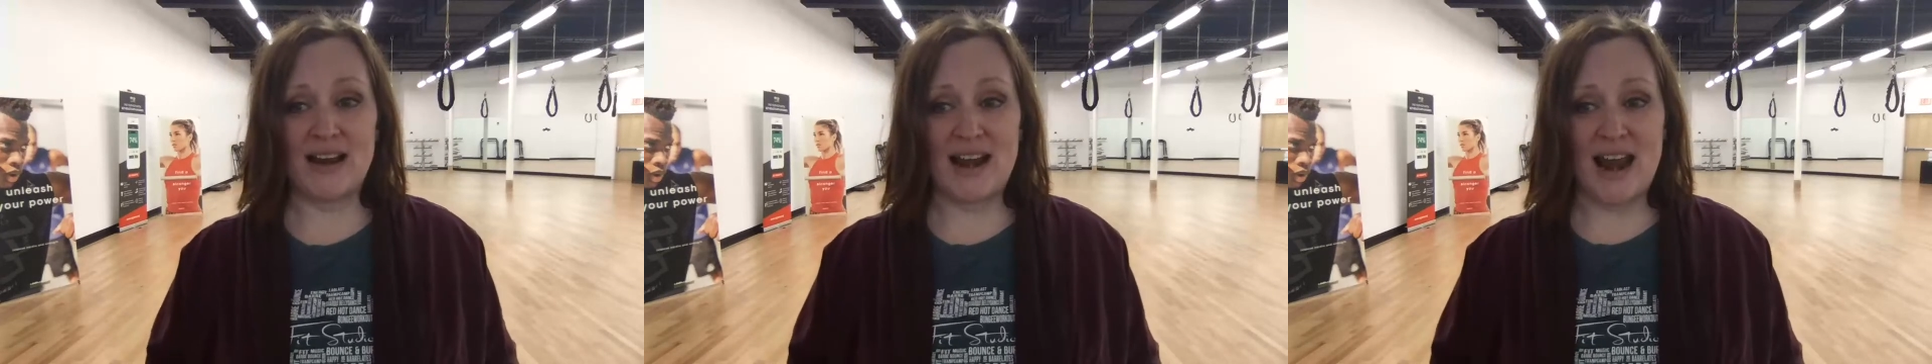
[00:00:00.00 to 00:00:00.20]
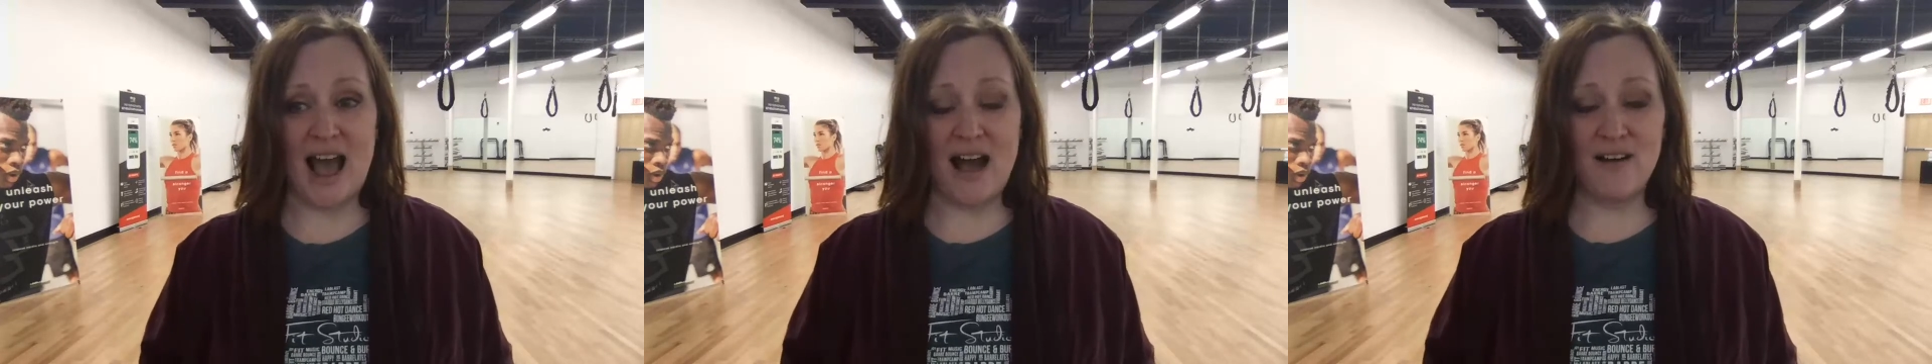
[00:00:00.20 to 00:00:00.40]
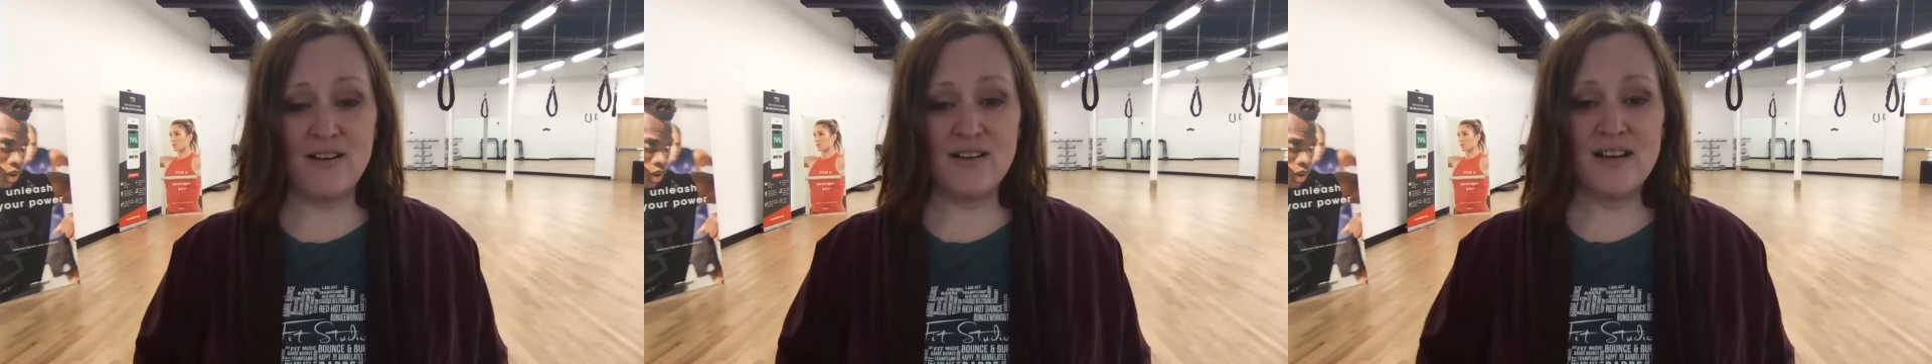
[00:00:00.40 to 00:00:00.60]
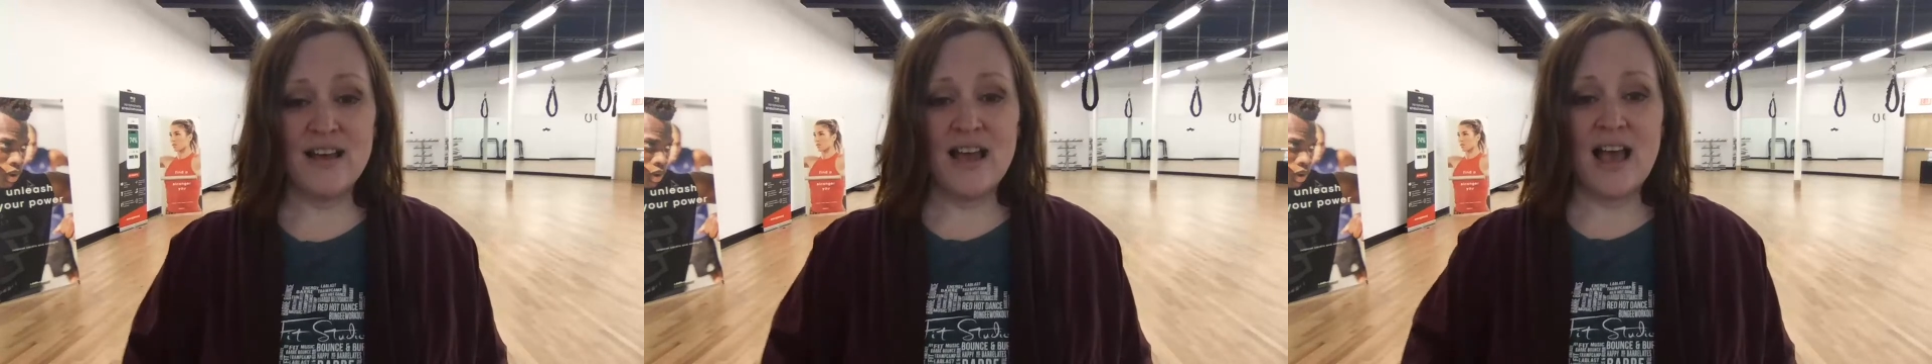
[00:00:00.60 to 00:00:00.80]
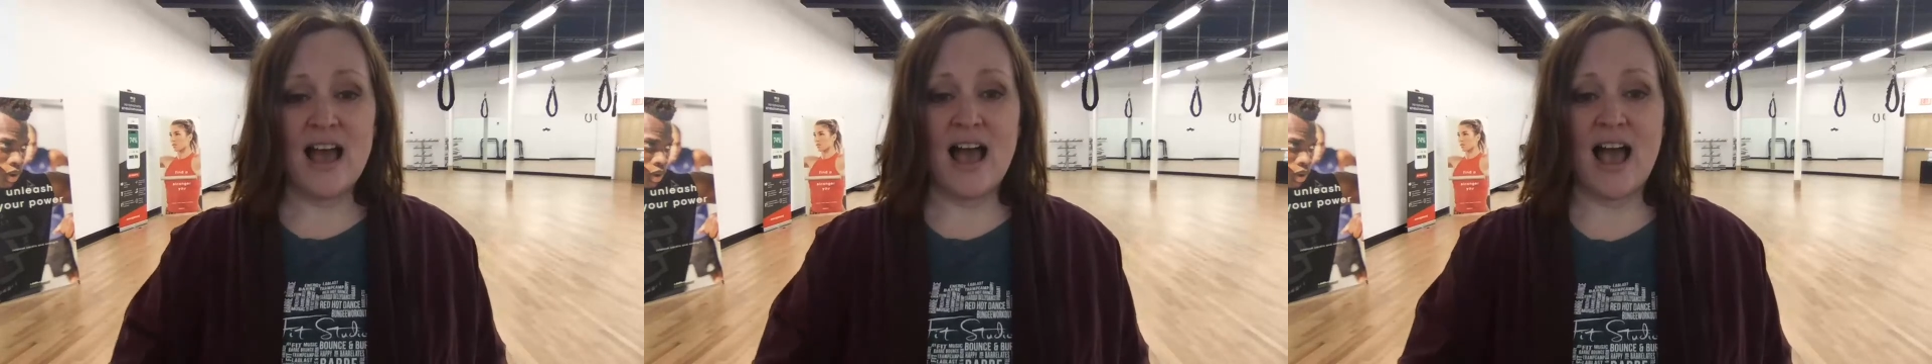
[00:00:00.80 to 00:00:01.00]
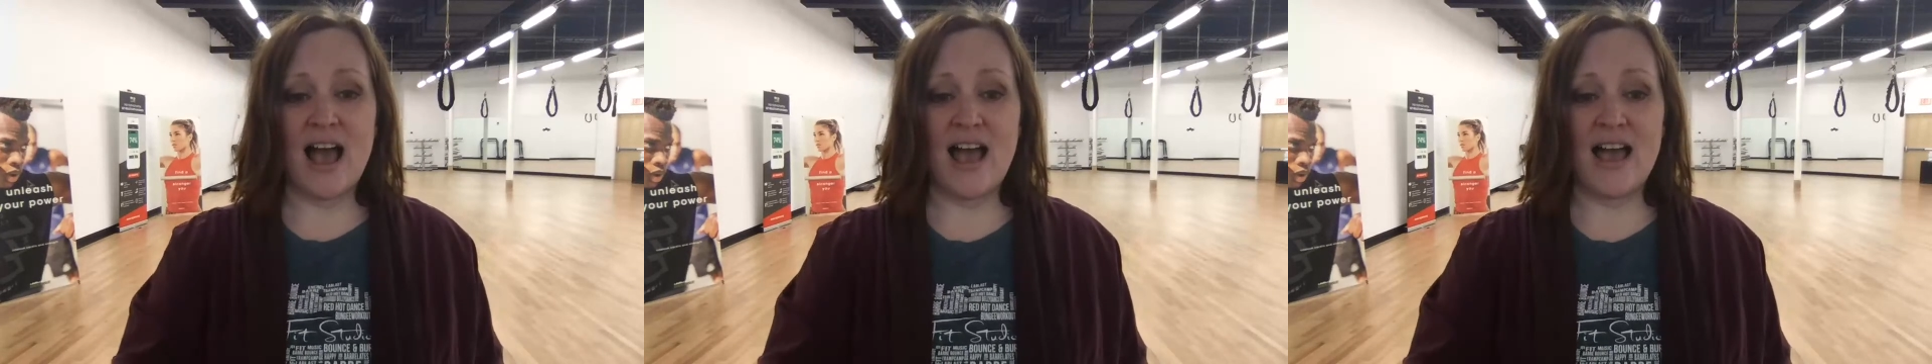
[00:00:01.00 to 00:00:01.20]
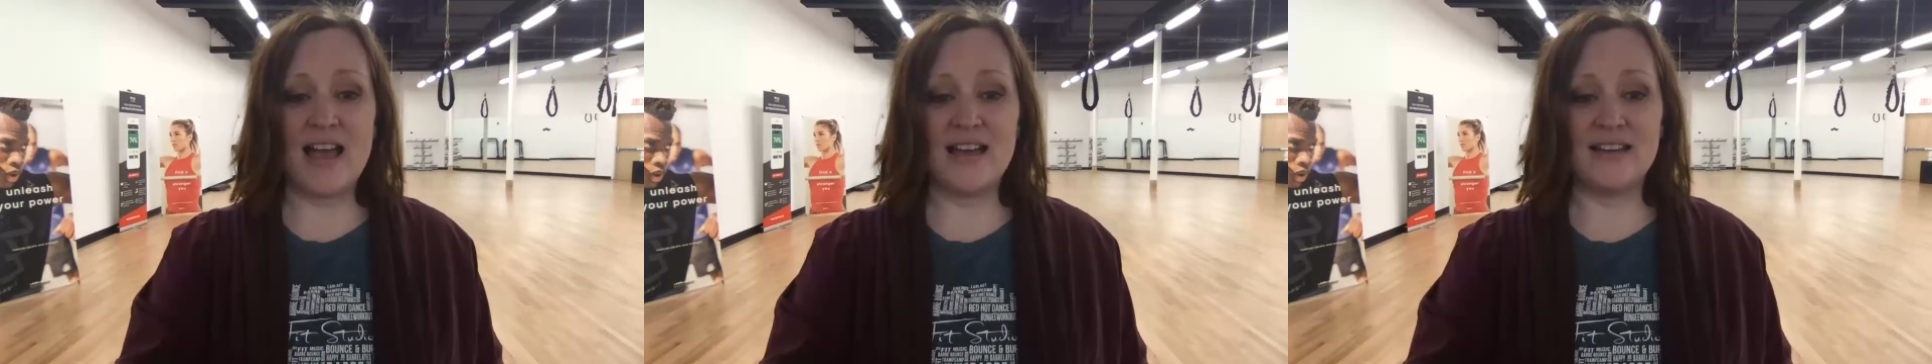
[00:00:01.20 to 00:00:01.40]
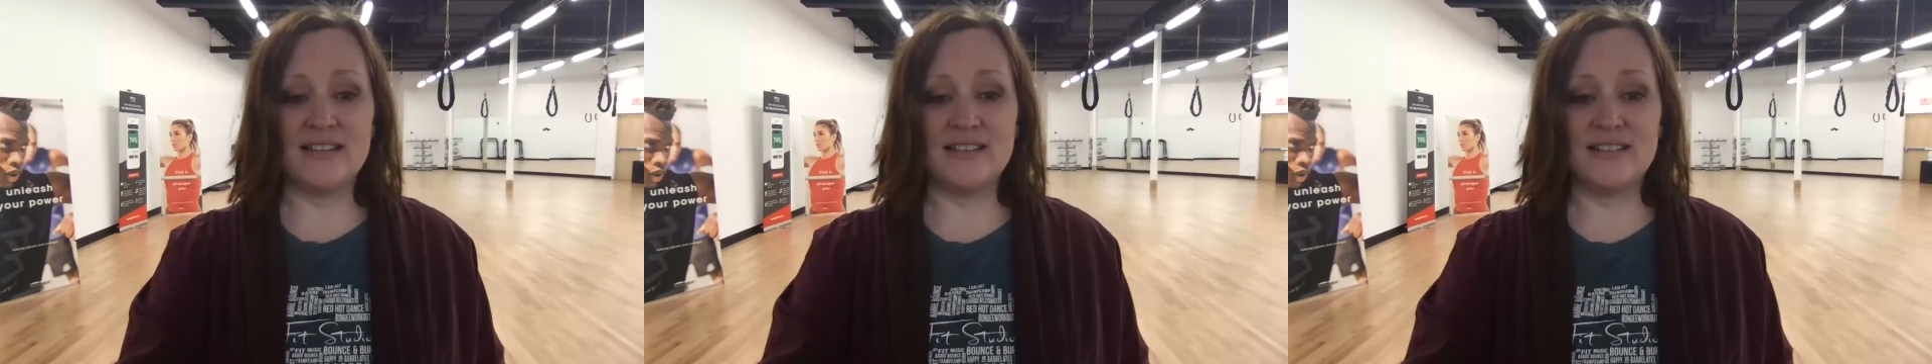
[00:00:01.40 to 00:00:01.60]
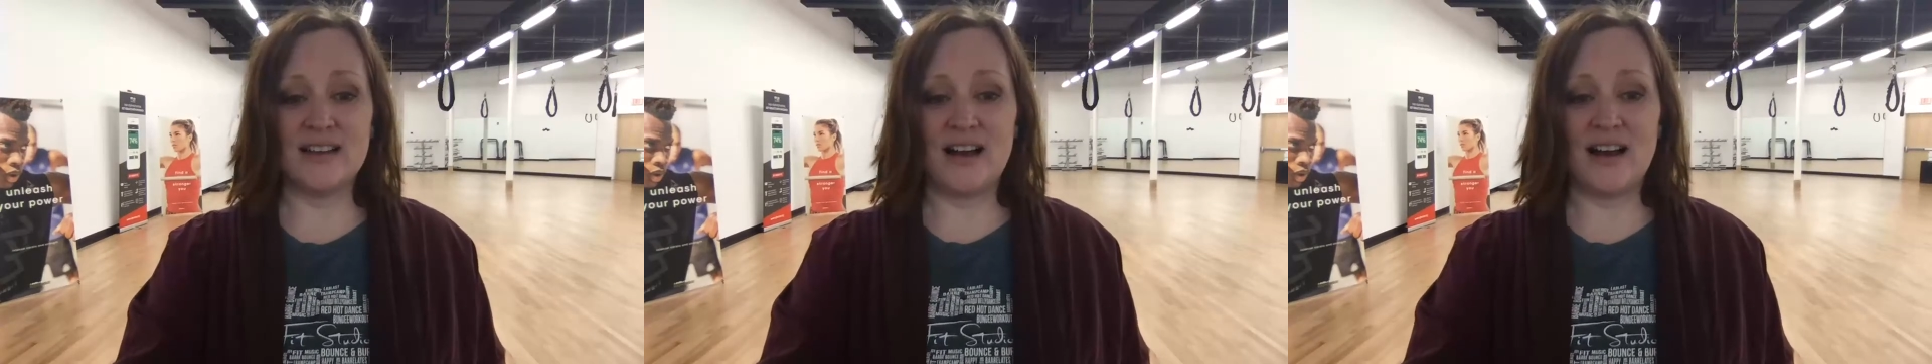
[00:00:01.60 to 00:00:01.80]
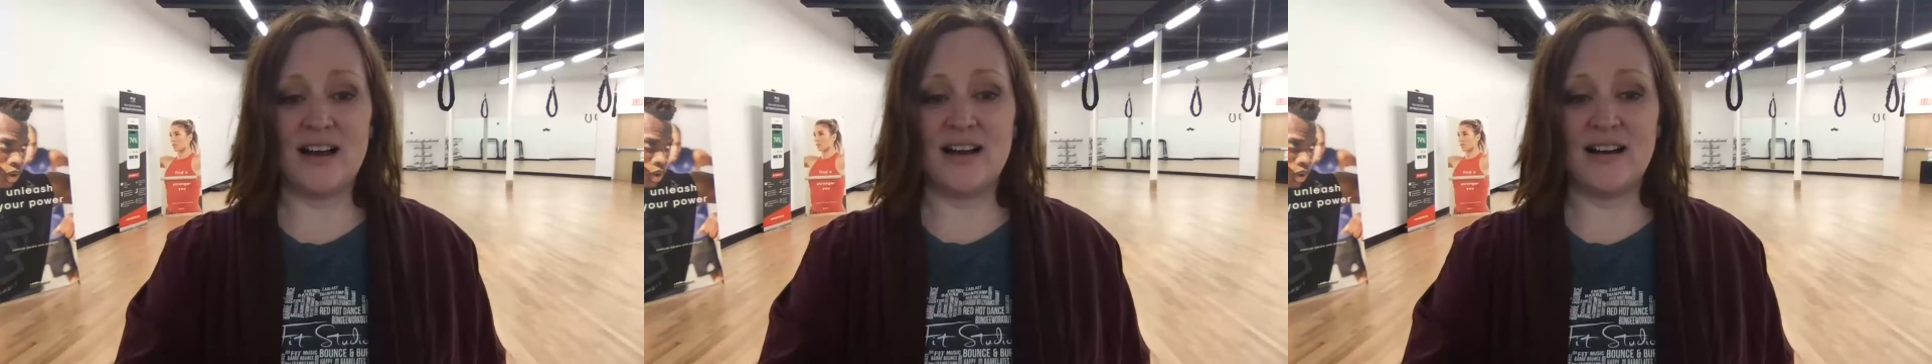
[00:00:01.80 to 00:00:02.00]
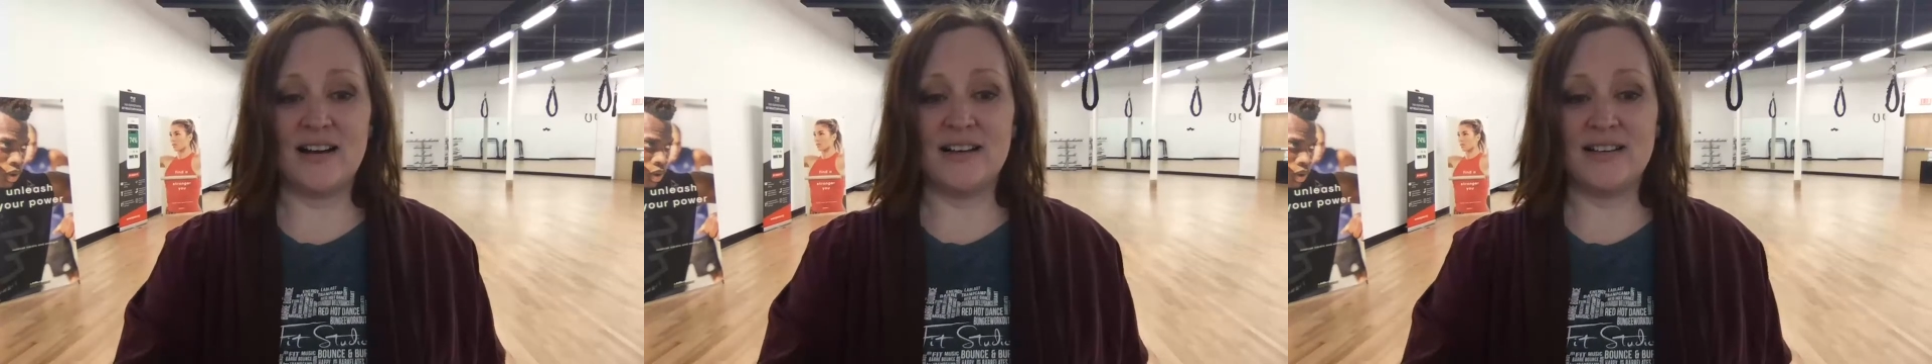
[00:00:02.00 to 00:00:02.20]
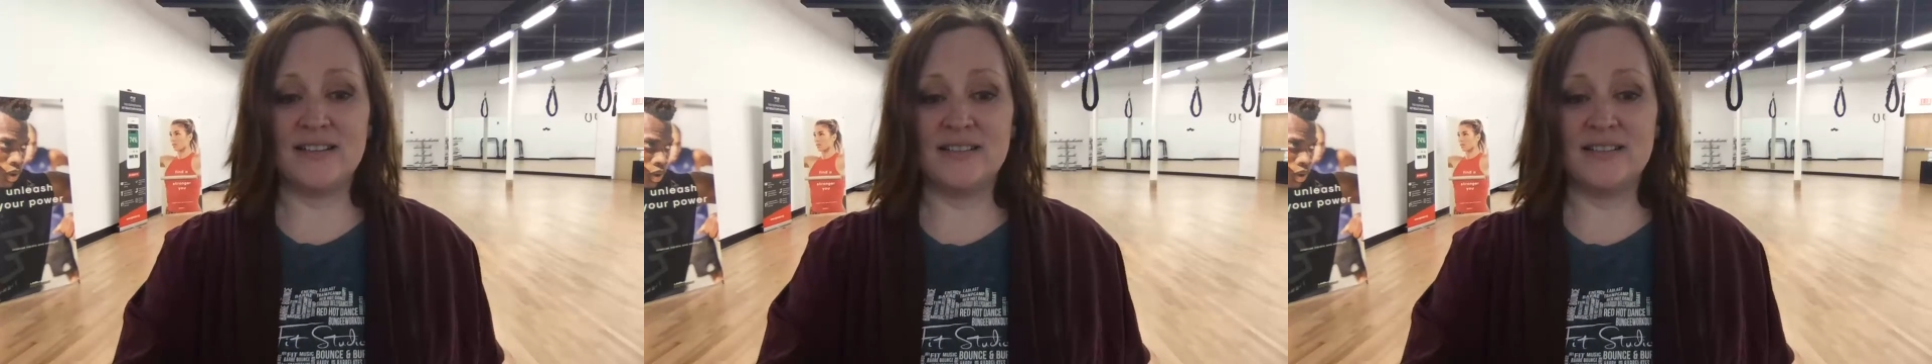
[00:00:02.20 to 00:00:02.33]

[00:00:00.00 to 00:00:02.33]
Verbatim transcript: now and uh,